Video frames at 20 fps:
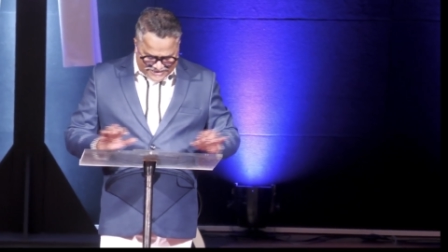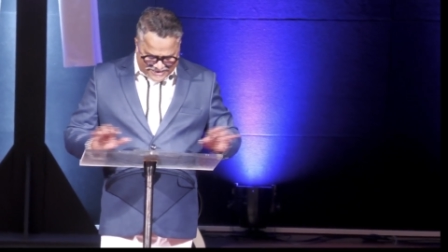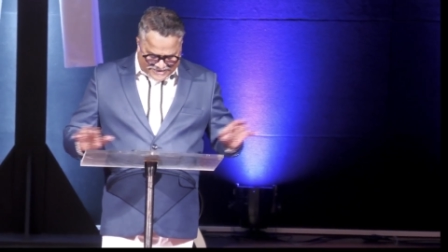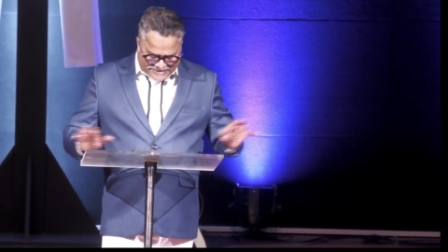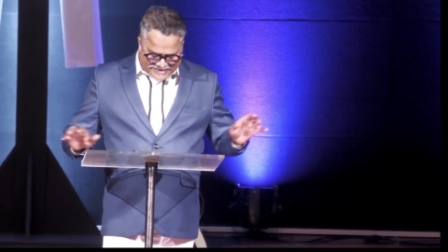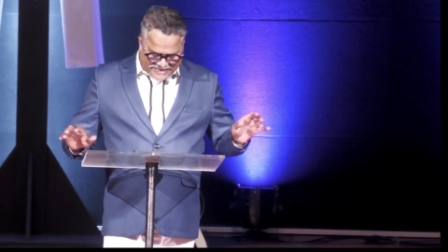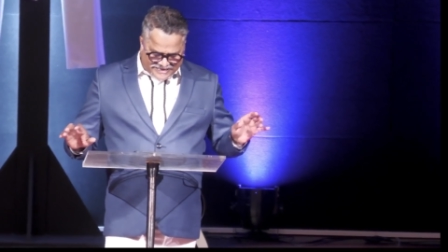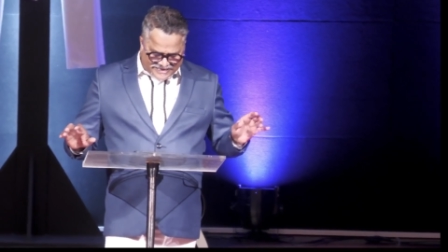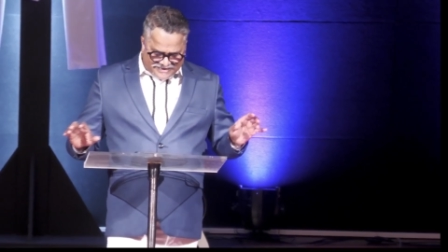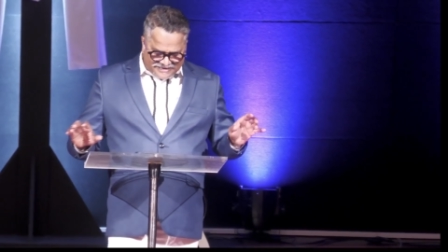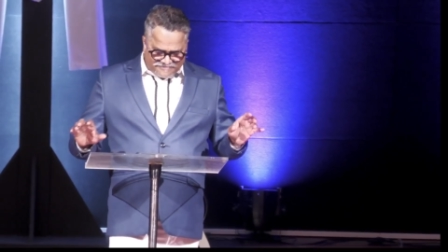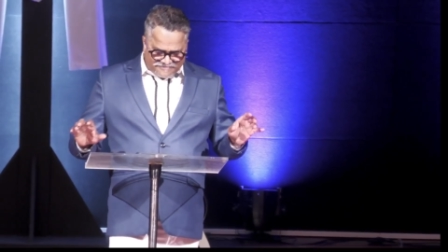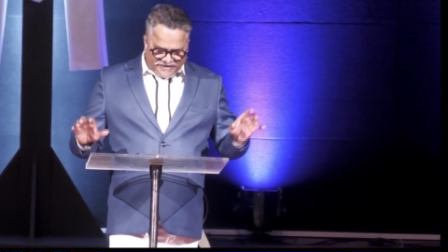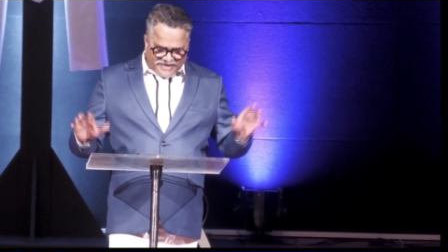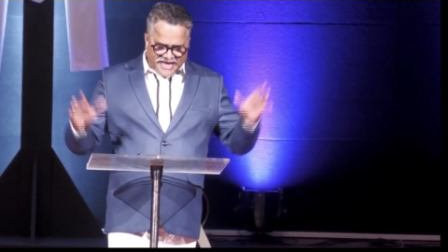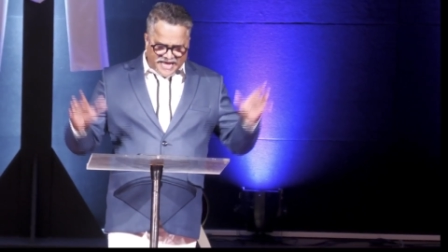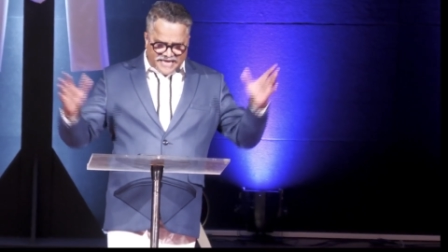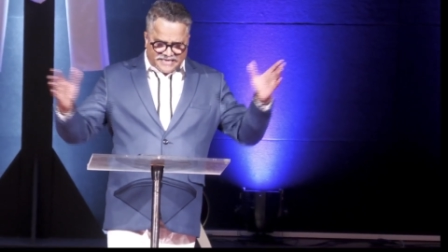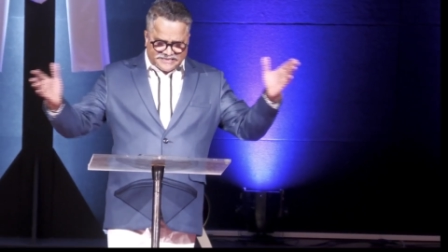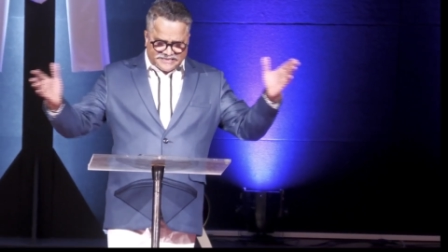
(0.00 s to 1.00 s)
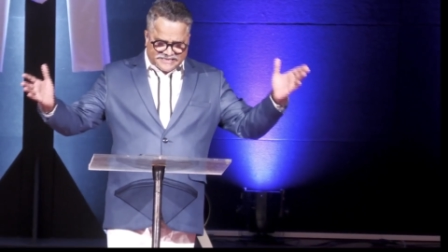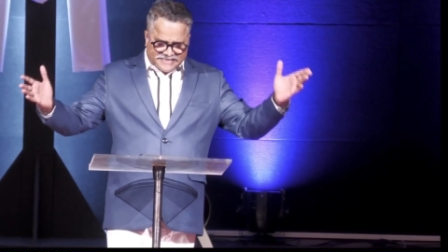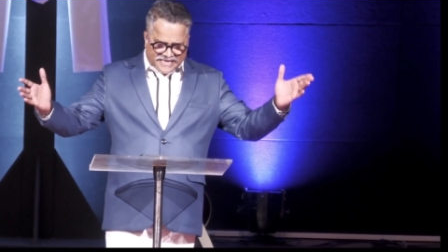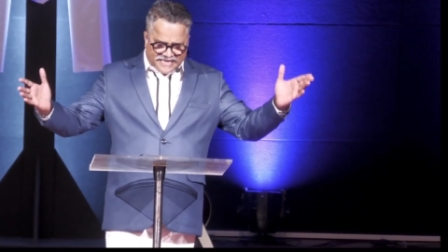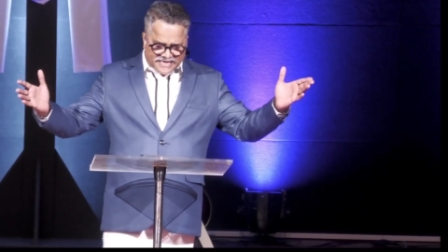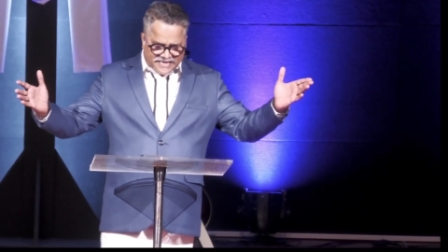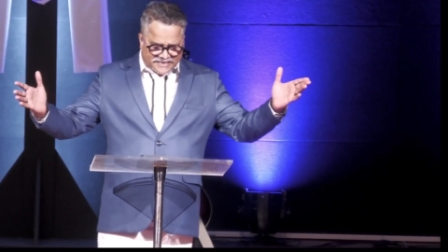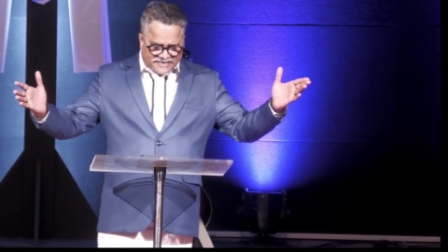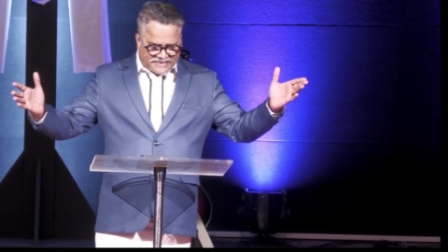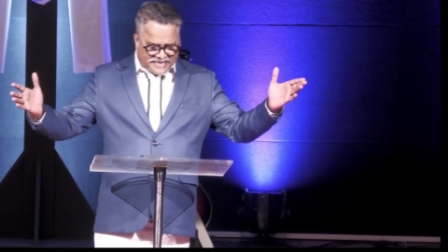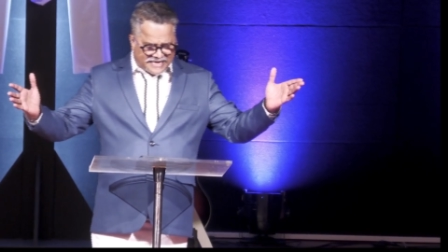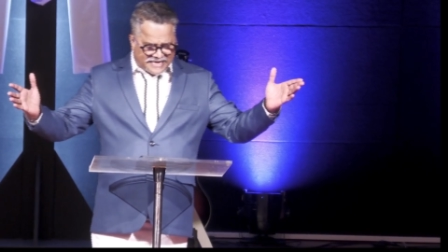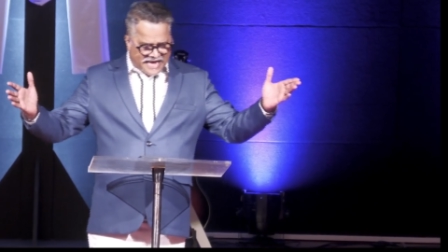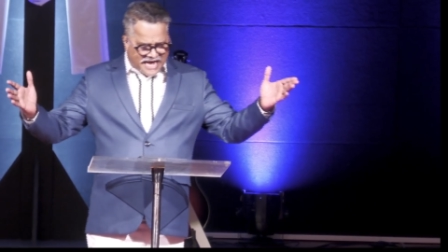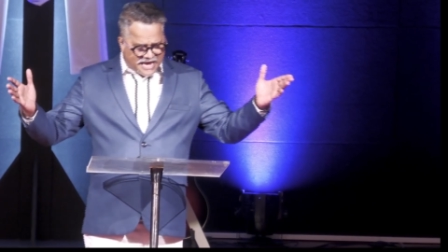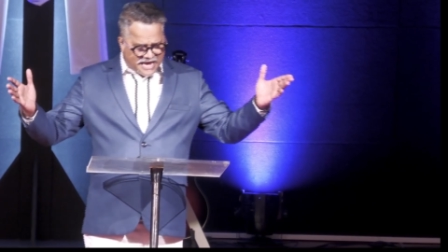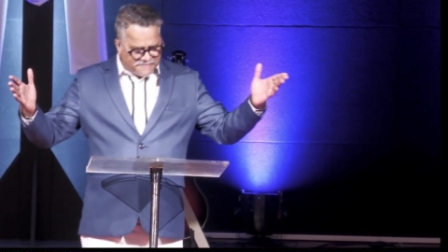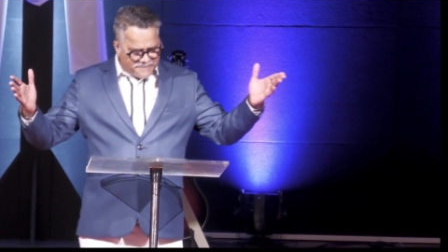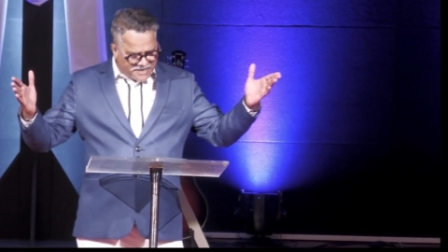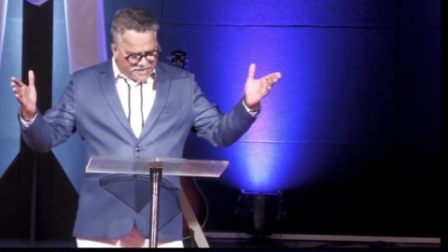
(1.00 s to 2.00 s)
like that, when I say that
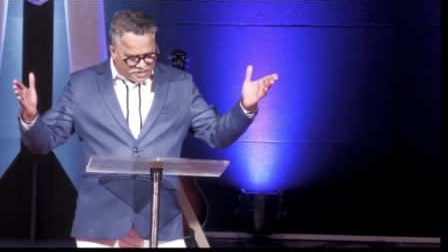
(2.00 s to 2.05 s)
I'm a